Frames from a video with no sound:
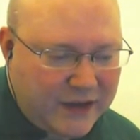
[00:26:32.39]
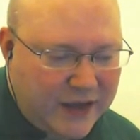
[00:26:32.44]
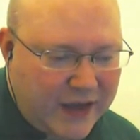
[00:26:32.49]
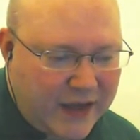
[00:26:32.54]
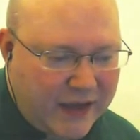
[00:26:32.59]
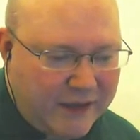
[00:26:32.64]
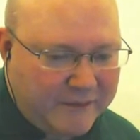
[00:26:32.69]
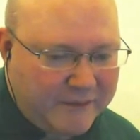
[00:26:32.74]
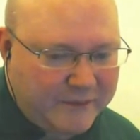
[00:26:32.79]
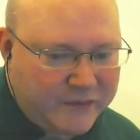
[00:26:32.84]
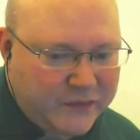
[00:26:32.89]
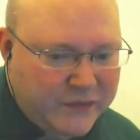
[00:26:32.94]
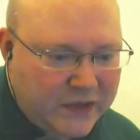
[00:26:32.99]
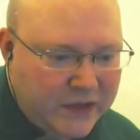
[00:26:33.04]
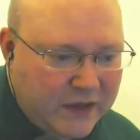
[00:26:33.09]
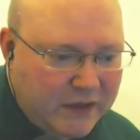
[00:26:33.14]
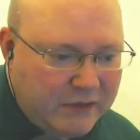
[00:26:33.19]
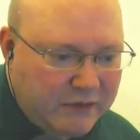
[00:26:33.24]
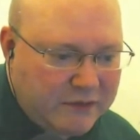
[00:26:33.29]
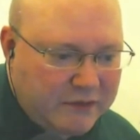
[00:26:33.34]
there
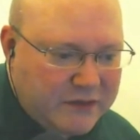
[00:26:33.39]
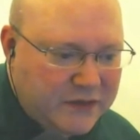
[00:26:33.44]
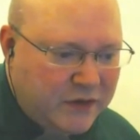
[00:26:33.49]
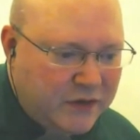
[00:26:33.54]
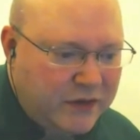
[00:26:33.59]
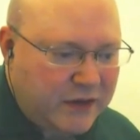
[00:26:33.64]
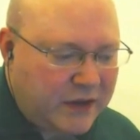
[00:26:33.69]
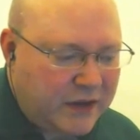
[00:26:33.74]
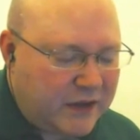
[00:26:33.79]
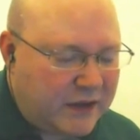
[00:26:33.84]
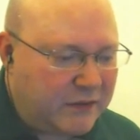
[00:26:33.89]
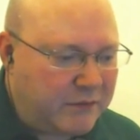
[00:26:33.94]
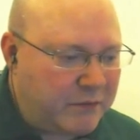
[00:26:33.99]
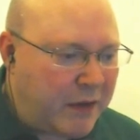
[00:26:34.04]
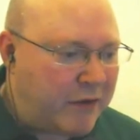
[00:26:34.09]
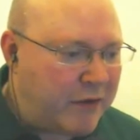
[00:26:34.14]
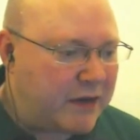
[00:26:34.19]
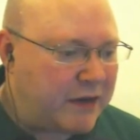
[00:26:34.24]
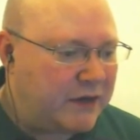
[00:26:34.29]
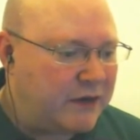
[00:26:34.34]
was another
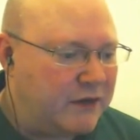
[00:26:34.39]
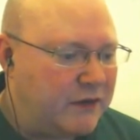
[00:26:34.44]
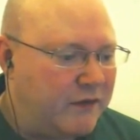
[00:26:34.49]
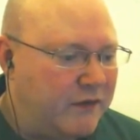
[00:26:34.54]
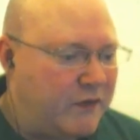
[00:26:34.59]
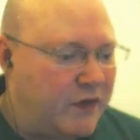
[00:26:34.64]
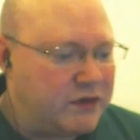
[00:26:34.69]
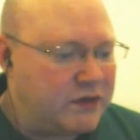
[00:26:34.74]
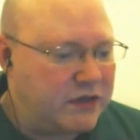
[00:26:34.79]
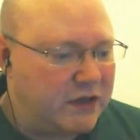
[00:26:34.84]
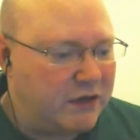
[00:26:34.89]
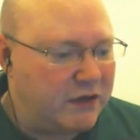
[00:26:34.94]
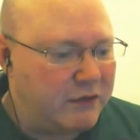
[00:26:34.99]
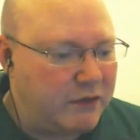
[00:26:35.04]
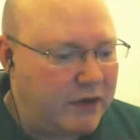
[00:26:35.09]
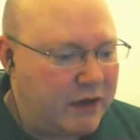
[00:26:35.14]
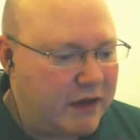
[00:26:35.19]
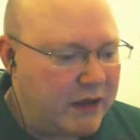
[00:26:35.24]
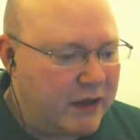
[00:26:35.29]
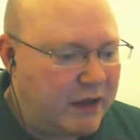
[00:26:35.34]
American university who
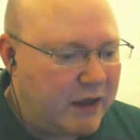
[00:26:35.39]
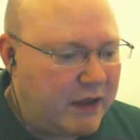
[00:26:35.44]
were